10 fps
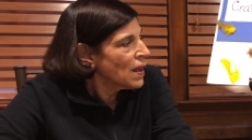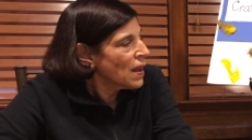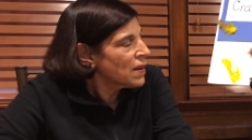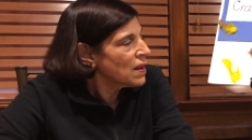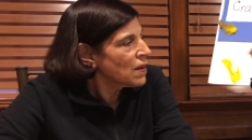
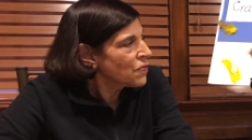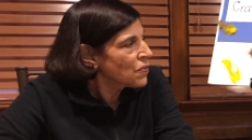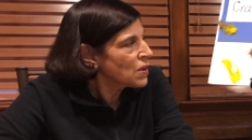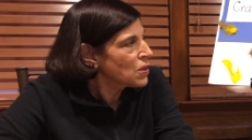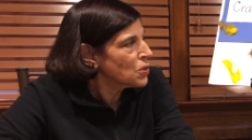and
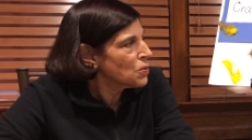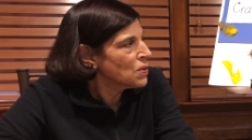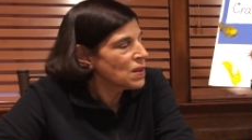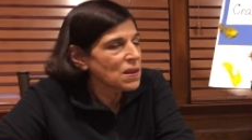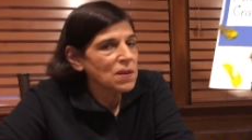after I glued
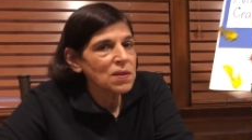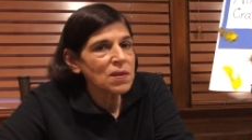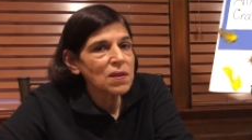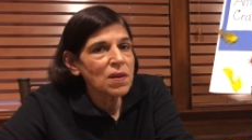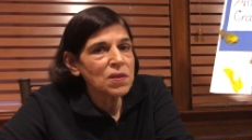the
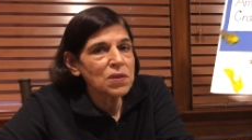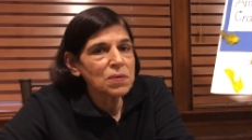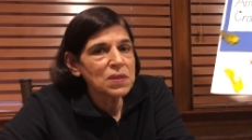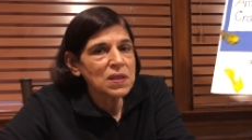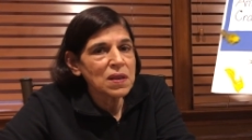eagle onto
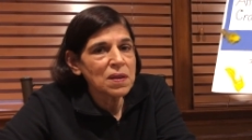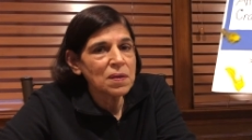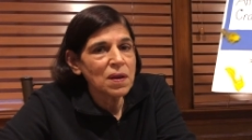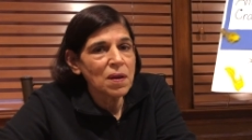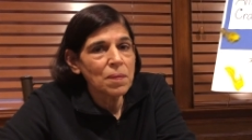a
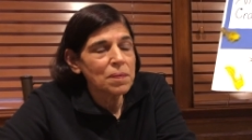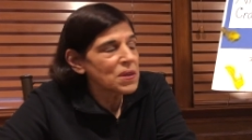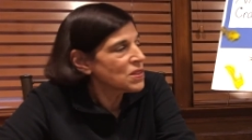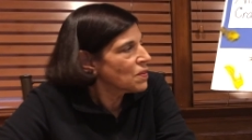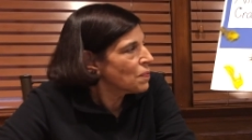second um,
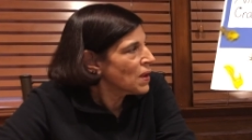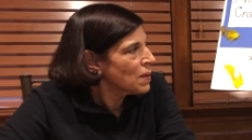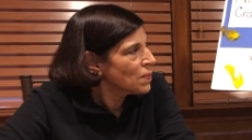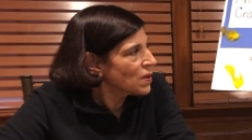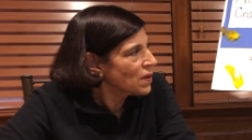piece of
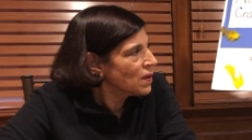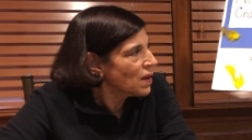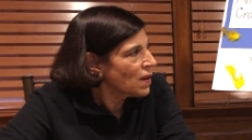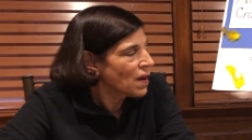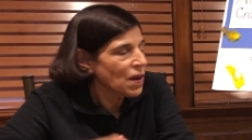paper,
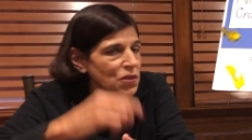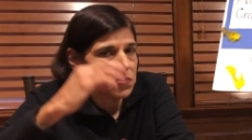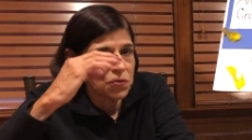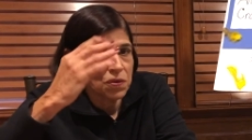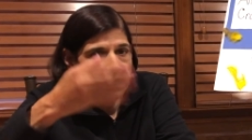I
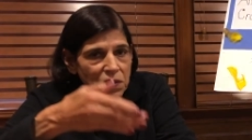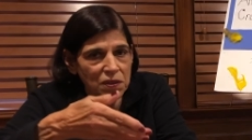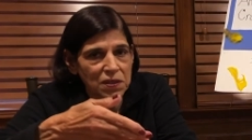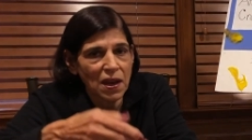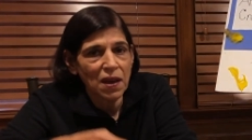drew the, the
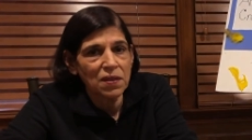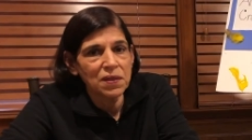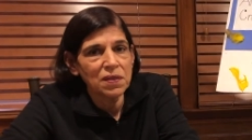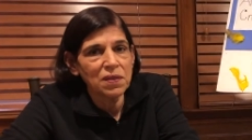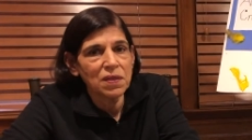
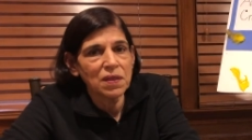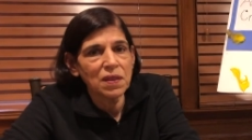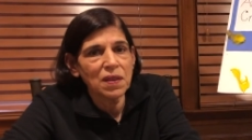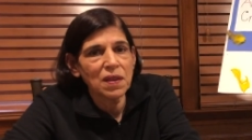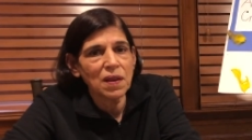talon,
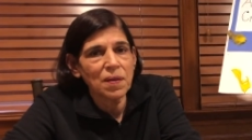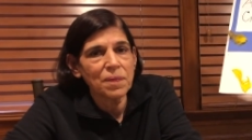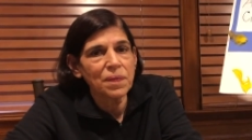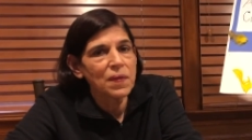the, um,